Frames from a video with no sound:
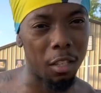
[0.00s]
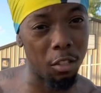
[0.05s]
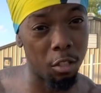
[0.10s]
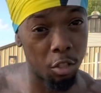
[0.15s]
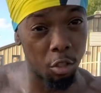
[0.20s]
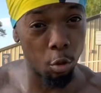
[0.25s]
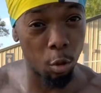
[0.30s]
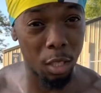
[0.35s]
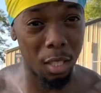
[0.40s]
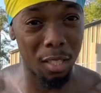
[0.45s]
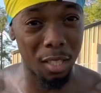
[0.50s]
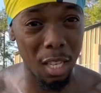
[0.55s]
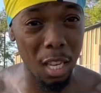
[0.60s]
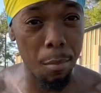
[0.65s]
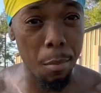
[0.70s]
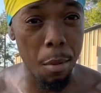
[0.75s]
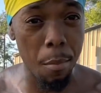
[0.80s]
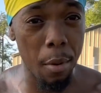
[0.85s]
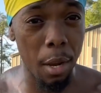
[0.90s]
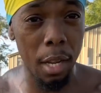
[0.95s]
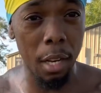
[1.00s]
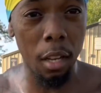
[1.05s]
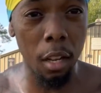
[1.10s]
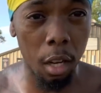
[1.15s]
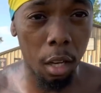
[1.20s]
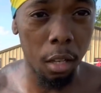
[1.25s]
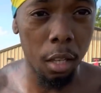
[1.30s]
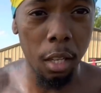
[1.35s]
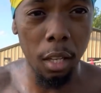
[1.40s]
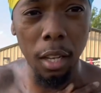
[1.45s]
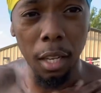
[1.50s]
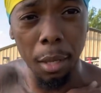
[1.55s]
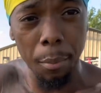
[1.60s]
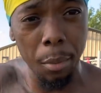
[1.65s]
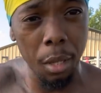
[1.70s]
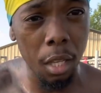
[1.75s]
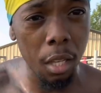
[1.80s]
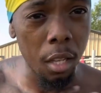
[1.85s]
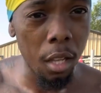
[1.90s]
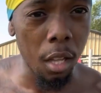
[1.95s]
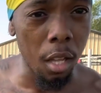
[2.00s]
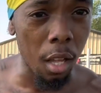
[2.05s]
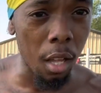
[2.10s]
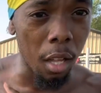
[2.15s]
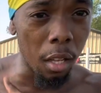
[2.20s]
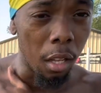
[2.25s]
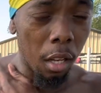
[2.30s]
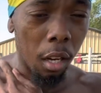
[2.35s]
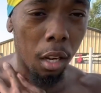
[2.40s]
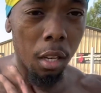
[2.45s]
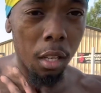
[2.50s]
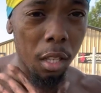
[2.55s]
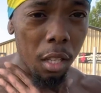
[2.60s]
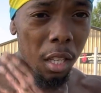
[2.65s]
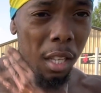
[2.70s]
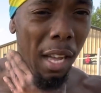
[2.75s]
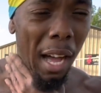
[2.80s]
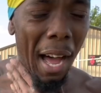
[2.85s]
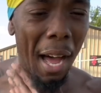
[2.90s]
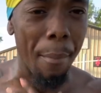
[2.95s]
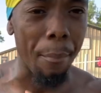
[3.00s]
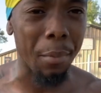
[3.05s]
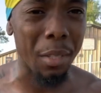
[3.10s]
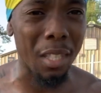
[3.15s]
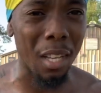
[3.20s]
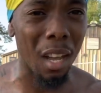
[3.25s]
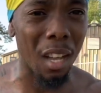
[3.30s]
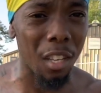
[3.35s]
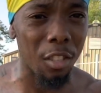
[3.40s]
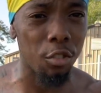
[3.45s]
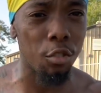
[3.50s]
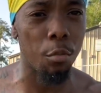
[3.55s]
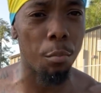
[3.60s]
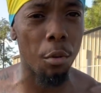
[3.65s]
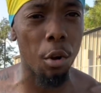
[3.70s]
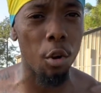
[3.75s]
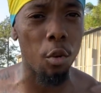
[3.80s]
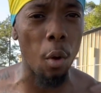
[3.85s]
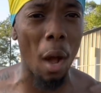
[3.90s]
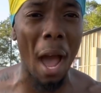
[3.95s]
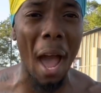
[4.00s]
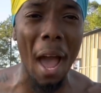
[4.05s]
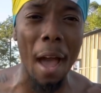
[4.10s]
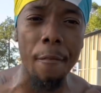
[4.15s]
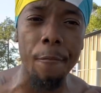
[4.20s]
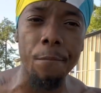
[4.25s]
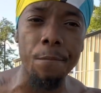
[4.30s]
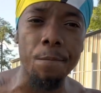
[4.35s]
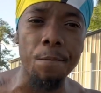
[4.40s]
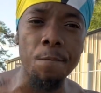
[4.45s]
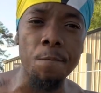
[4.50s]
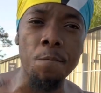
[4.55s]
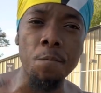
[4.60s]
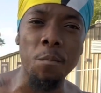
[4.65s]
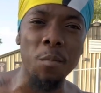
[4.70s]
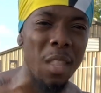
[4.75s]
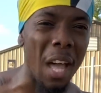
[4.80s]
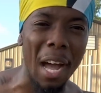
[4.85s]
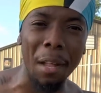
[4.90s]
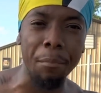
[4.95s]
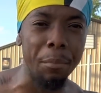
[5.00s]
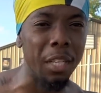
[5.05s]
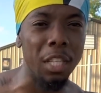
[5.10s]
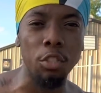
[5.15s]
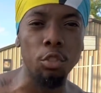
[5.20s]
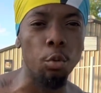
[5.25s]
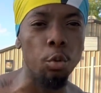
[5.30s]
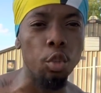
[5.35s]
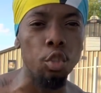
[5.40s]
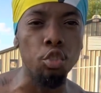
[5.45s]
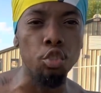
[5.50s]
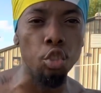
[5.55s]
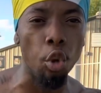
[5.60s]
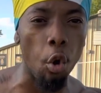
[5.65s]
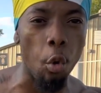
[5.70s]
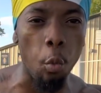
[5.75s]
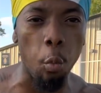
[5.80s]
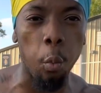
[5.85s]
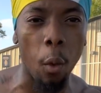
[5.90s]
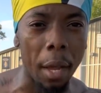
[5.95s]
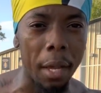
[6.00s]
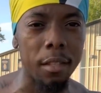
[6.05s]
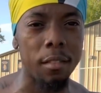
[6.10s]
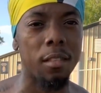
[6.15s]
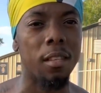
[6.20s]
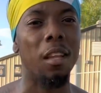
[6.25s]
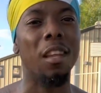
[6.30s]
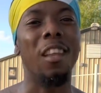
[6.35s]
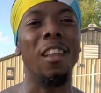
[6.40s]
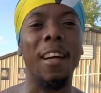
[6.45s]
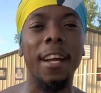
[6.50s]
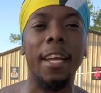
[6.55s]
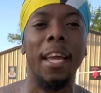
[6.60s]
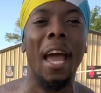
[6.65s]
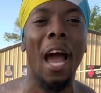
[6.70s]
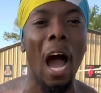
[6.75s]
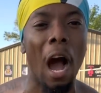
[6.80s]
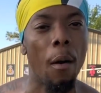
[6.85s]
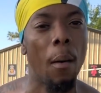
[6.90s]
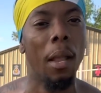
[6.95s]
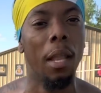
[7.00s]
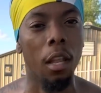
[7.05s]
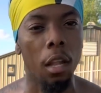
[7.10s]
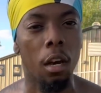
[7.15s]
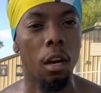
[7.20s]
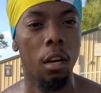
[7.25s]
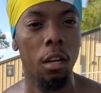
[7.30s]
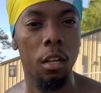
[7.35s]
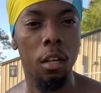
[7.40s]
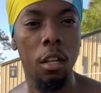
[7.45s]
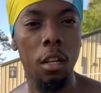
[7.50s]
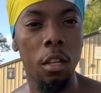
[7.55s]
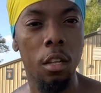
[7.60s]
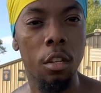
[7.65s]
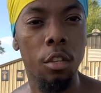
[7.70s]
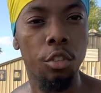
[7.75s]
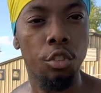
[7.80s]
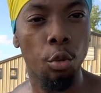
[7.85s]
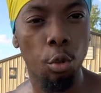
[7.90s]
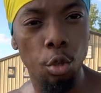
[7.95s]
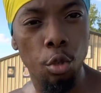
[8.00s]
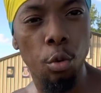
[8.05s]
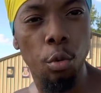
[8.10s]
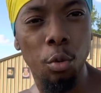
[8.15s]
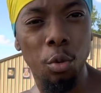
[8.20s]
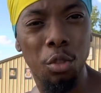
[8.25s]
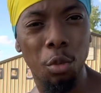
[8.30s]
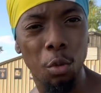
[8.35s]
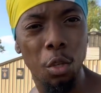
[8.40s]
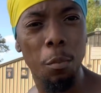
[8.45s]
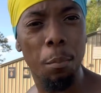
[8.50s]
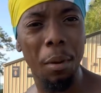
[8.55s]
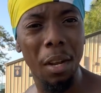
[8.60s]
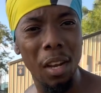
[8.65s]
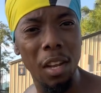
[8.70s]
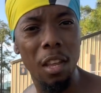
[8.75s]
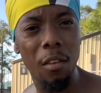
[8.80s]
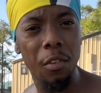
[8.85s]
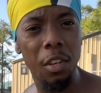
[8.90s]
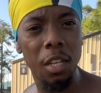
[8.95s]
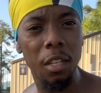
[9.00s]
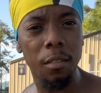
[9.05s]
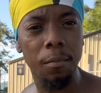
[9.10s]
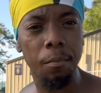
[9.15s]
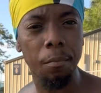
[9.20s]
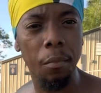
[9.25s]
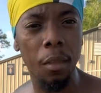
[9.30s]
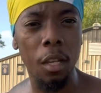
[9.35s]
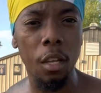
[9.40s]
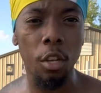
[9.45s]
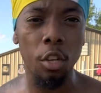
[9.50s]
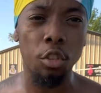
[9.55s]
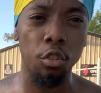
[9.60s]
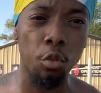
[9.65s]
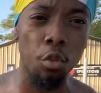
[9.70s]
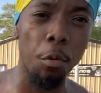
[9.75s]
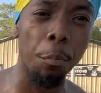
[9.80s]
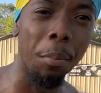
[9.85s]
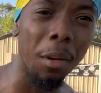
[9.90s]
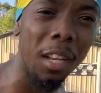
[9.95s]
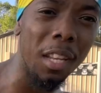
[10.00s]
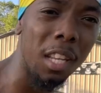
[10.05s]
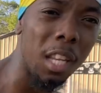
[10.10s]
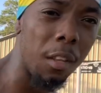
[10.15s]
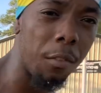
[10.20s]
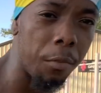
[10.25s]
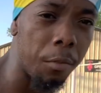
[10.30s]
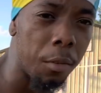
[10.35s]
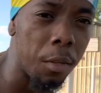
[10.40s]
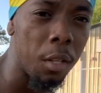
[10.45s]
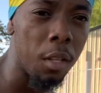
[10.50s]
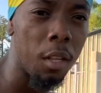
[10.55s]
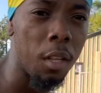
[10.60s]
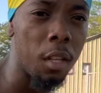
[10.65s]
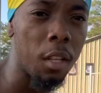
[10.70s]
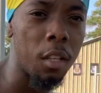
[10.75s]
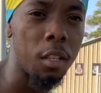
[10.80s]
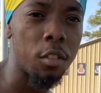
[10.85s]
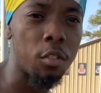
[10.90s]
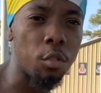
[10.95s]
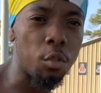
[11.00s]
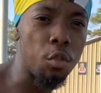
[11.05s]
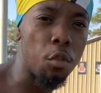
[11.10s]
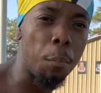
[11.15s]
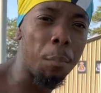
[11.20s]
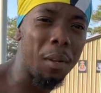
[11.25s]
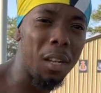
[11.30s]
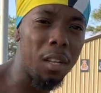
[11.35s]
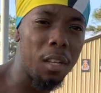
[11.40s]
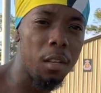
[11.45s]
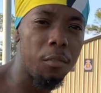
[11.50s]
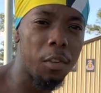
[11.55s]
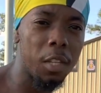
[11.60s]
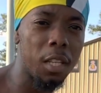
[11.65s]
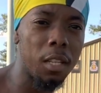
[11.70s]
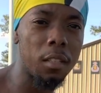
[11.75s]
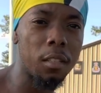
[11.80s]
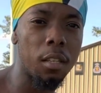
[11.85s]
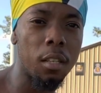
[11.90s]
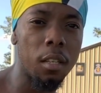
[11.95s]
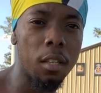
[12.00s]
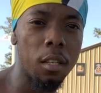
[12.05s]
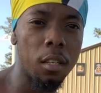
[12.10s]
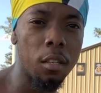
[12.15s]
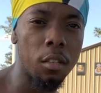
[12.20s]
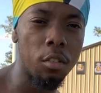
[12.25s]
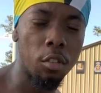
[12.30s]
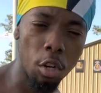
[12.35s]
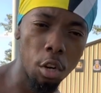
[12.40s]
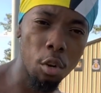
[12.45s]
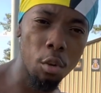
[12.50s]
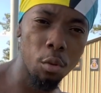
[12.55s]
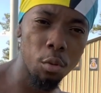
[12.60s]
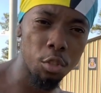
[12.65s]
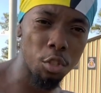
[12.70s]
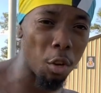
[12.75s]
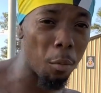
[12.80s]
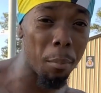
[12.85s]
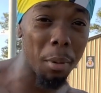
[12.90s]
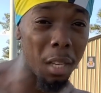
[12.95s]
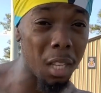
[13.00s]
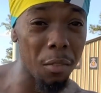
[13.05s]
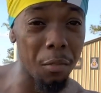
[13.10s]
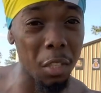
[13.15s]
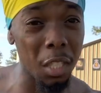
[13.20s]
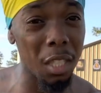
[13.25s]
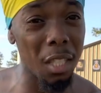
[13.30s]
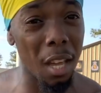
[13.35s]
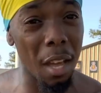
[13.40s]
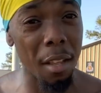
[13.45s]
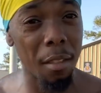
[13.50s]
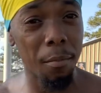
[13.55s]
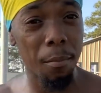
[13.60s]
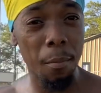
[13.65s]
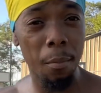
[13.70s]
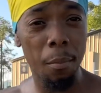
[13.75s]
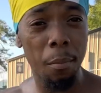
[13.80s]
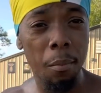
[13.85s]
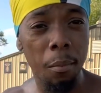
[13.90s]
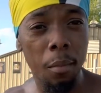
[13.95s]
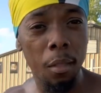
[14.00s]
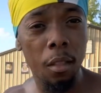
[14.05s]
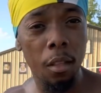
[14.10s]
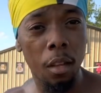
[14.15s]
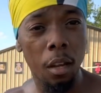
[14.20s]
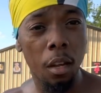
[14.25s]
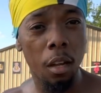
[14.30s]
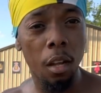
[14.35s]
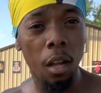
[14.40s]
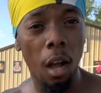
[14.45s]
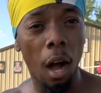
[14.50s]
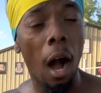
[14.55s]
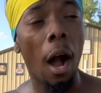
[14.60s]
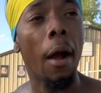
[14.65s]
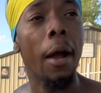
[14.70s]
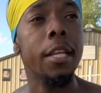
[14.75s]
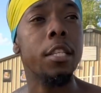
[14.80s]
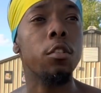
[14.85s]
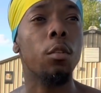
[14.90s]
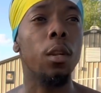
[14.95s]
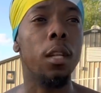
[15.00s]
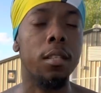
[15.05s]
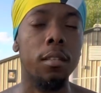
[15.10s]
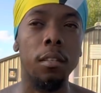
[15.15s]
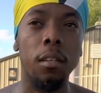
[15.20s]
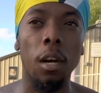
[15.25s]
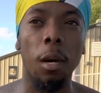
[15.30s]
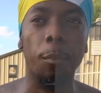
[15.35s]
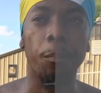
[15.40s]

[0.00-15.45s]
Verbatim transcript: You can see me, man. Look, look at me. Look, I'm telling you, bro, I have not been doing no weights. Look at how I look. Do you believe in it? Do you believe in it? No, you don't believe in it yet? All right, so listen up.